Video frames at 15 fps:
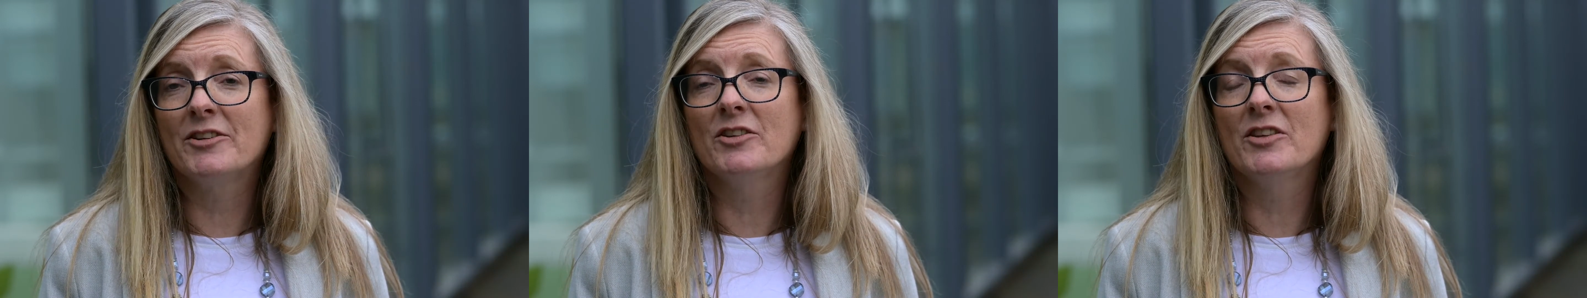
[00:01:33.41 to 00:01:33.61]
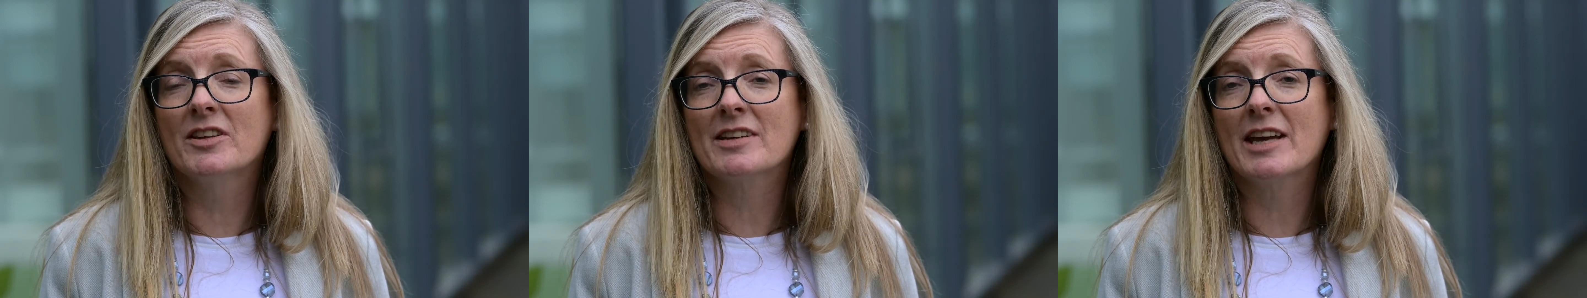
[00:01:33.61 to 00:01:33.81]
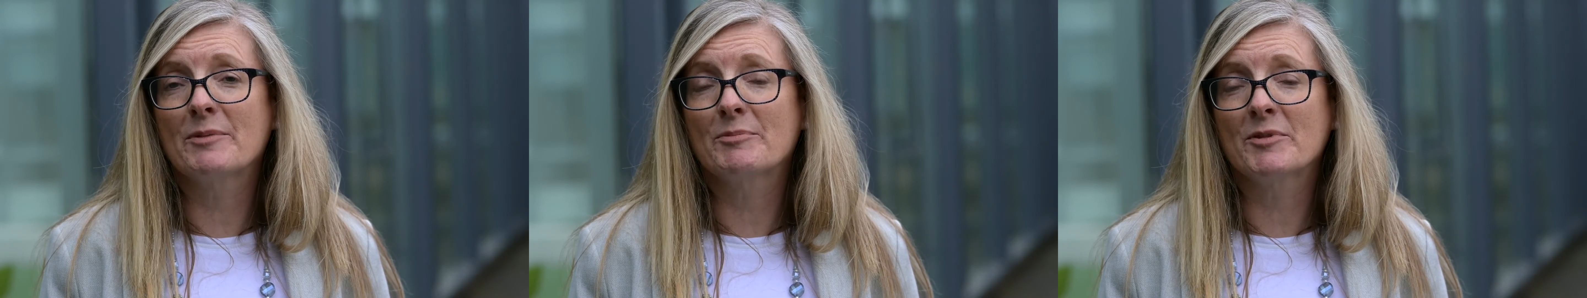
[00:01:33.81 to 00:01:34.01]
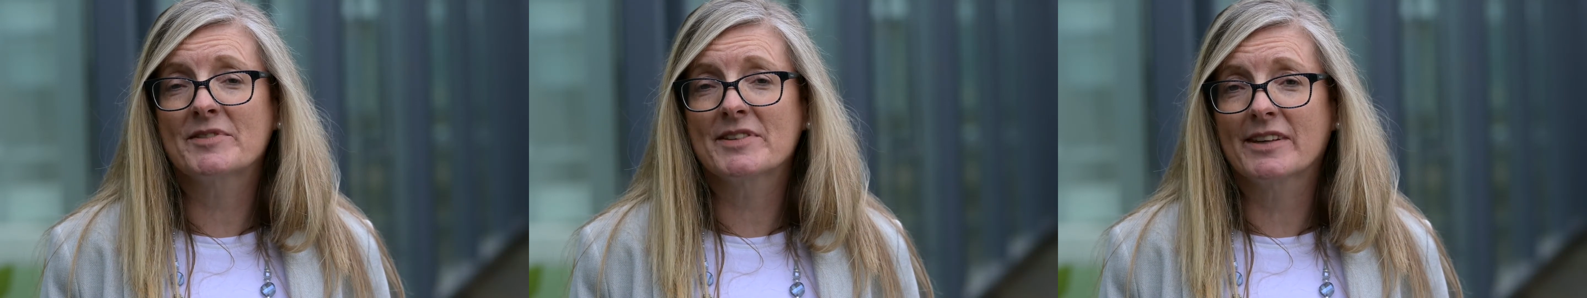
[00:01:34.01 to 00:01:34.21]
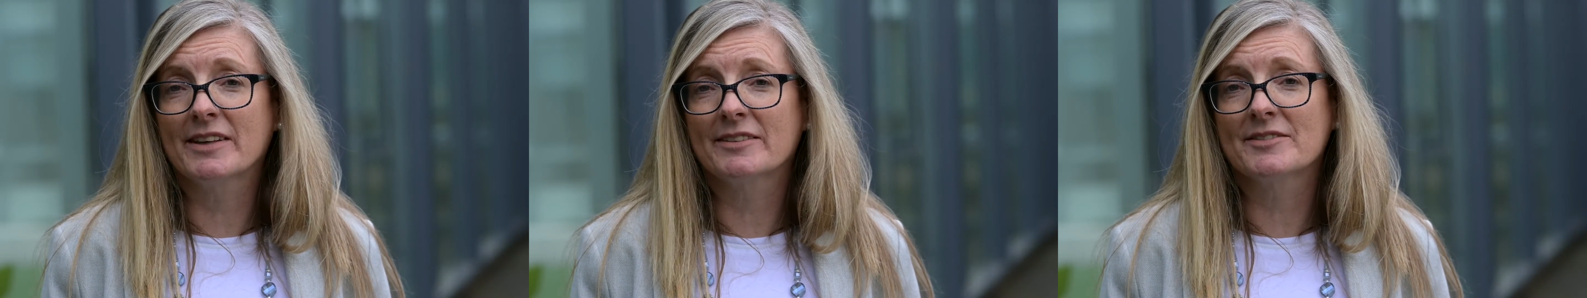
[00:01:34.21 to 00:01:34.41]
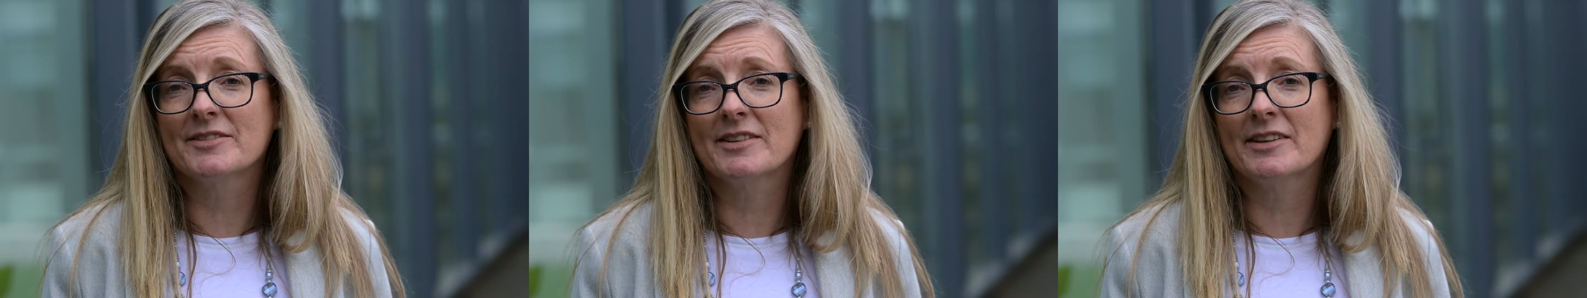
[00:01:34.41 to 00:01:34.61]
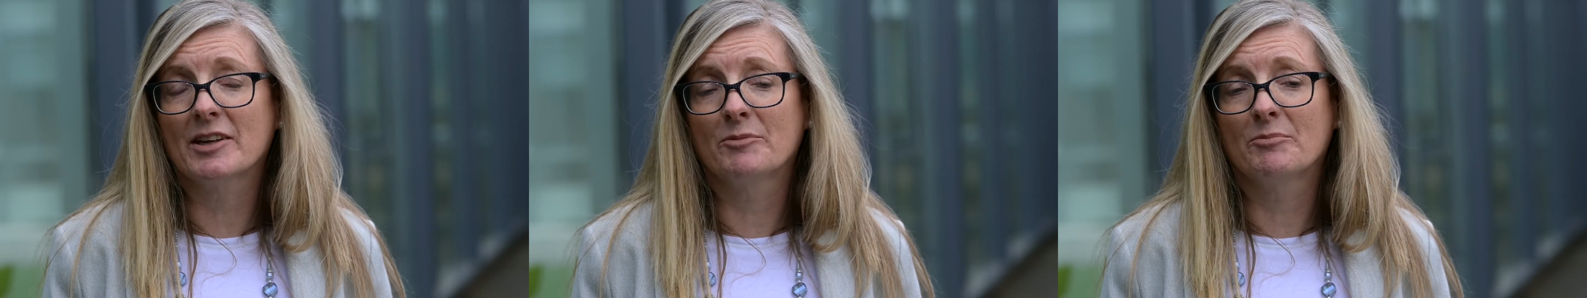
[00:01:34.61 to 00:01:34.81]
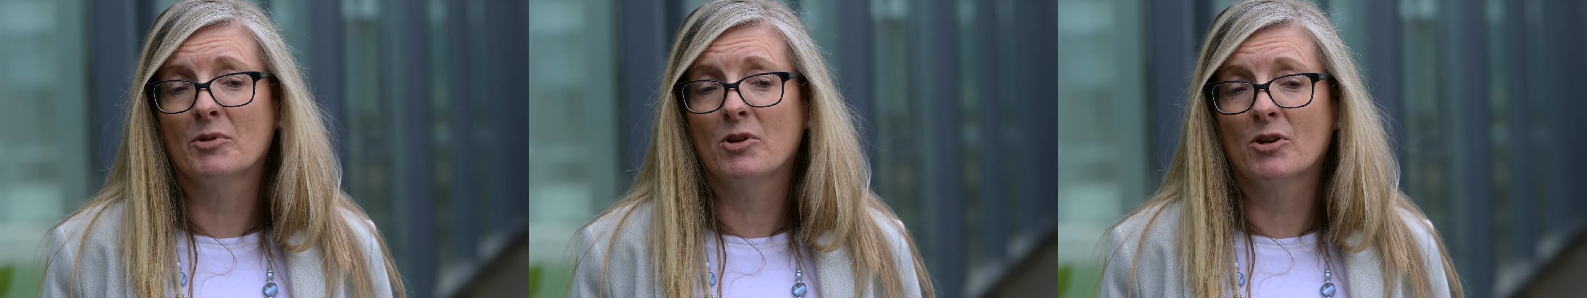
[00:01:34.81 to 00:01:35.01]
you the type of skills that
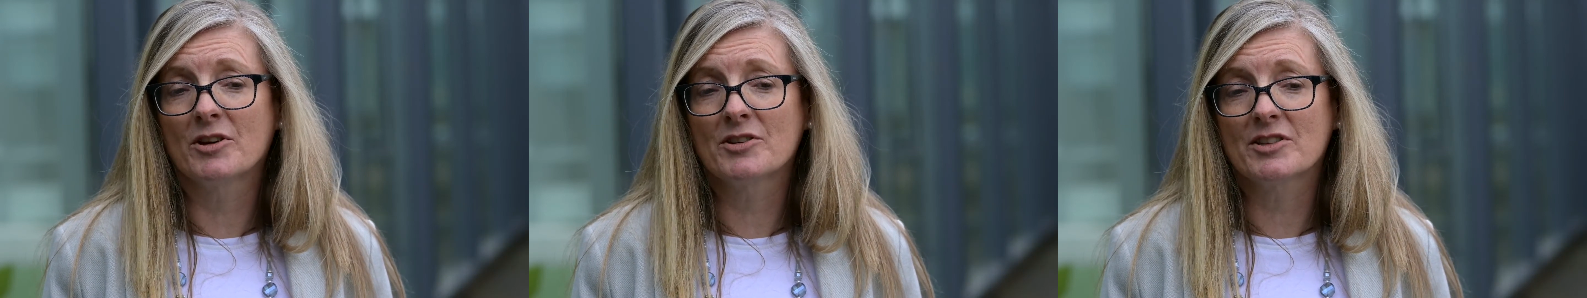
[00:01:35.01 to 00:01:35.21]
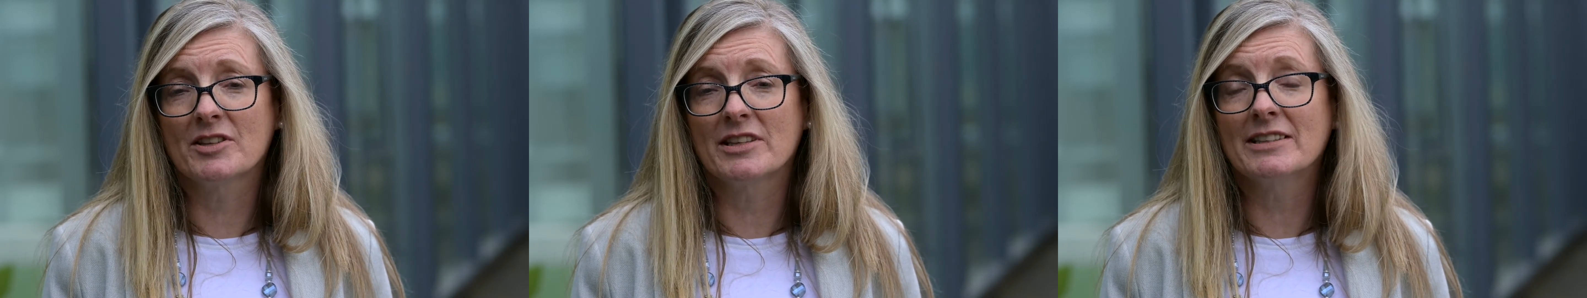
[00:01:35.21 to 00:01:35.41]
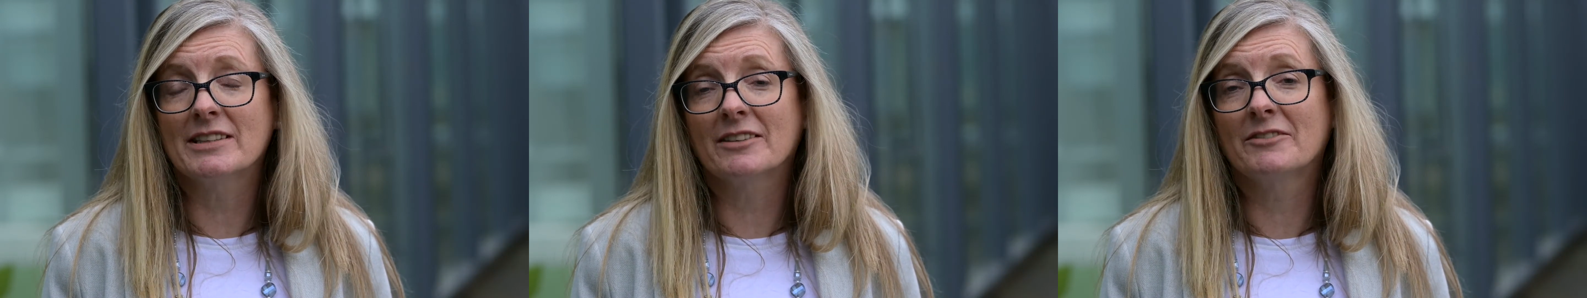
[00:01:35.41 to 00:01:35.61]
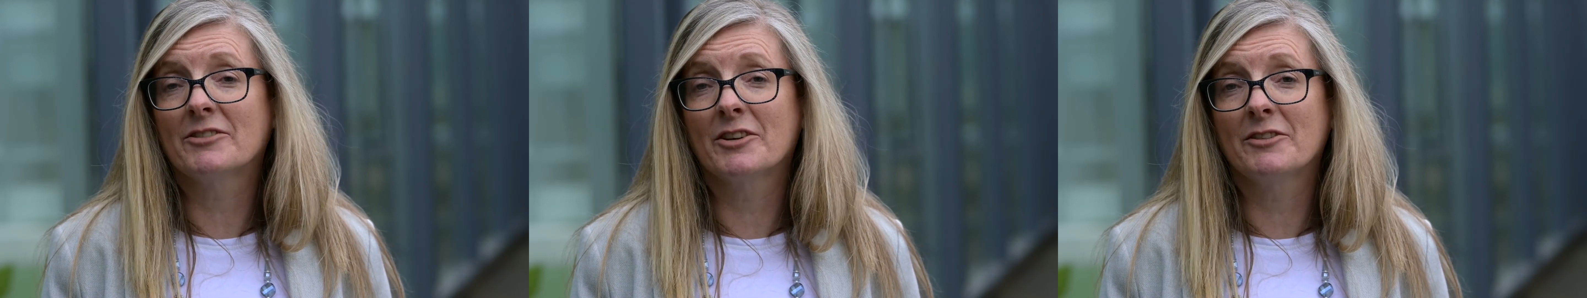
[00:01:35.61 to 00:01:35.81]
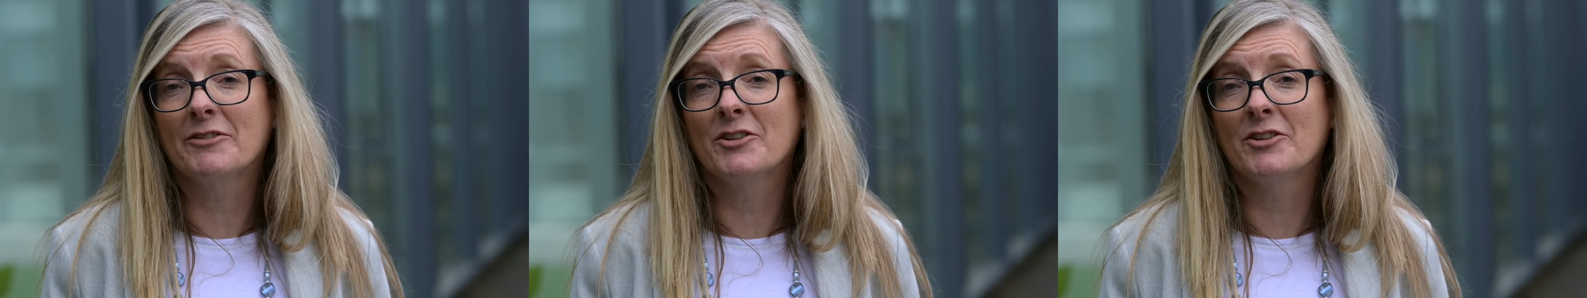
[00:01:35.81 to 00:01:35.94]
employers are needing for the